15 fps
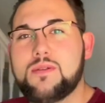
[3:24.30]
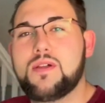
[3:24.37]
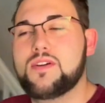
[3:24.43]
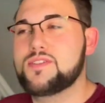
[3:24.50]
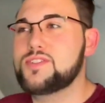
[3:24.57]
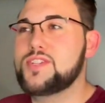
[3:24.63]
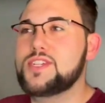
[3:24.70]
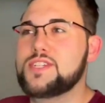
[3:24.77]

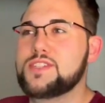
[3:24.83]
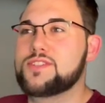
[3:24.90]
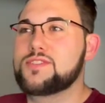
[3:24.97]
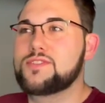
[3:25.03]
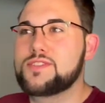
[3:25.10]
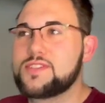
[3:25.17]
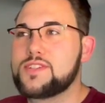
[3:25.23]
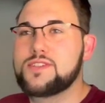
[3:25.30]
like, Jesus,
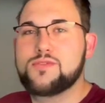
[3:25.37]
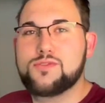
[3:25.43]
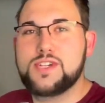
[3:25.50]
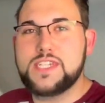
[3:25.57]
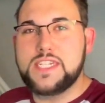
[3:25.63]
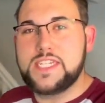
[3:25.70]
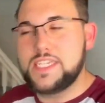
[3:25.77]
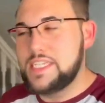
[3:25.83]

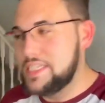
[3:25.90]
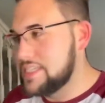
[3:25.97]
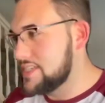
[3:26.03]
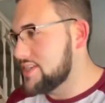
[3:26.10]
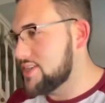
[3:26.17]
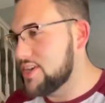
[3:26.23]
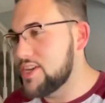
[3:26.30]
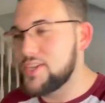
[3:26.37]
already?
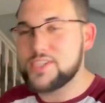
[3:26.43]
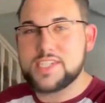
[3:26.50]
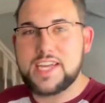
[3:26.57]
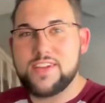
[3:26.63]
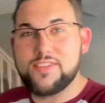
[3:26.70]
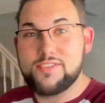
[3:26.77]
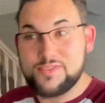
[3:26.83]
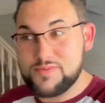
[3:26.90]
So I looked
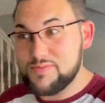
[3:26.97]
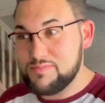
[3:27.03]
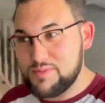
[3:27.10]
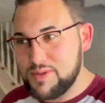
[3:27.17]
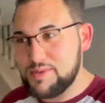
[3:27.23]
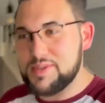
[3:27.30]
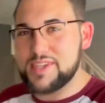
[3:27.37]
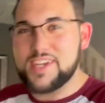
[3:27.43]
down,
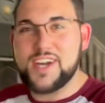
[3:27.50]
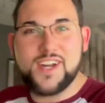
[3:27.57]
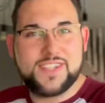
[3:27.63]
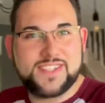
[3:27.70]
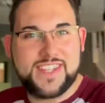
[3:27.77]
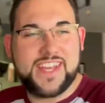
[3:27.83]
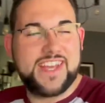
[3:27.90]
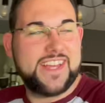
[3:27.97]
blooming
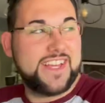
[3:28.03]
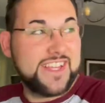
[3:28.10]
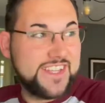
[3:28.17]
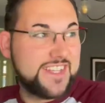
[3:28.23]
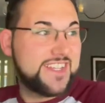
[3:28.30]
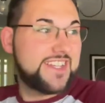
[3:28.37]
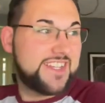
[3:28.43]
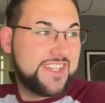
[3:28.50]
car's there.
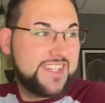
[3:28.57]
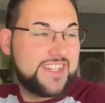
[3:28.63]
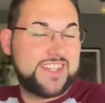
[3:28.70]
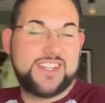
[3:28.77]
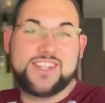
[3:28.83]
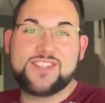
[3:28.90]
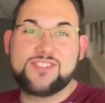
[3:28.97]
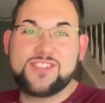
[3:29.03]

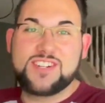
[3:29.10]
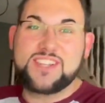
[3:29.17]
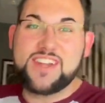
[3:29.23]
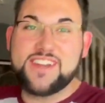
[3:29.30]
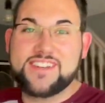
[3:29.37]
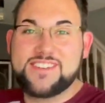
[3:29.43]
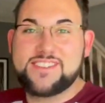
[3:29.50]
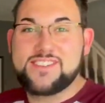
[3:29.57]
It's already
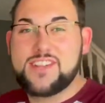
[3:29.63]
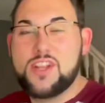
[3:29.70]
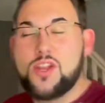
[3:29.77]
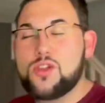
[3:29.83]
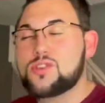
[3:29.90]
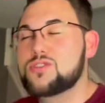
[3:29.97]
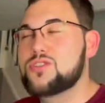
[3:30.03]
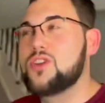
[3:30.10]
done. It
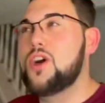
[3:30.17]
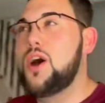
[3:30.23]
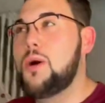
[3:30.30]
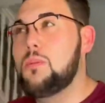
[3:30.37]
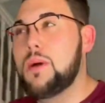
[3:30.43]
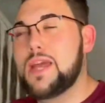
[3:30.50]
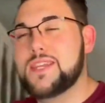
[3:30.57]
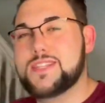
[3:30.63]
looks
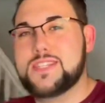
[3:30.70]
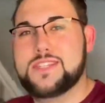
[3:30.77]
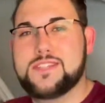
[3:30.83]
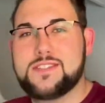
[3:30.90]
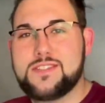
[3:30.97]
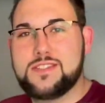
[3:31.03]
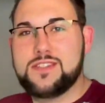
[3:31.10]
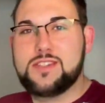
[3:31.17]
amazing.
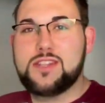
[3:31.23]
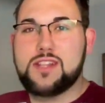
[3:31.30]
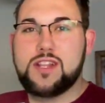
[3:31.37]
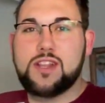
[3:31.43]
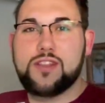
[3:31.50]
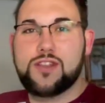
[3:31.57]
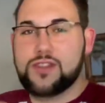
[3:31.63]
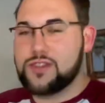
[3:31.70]

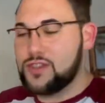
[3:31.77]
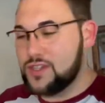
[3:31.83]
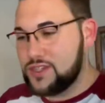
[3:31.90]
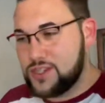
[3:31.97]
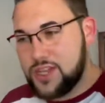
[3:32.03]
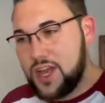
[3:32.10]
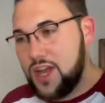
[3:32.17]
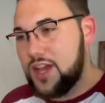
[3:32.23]
The
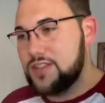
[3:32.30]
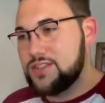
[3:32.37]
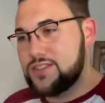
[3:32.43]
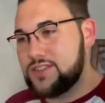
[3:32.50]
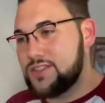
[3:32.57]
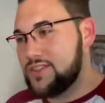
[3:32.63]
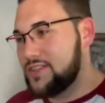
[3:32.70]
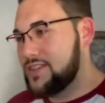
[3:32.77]
stance,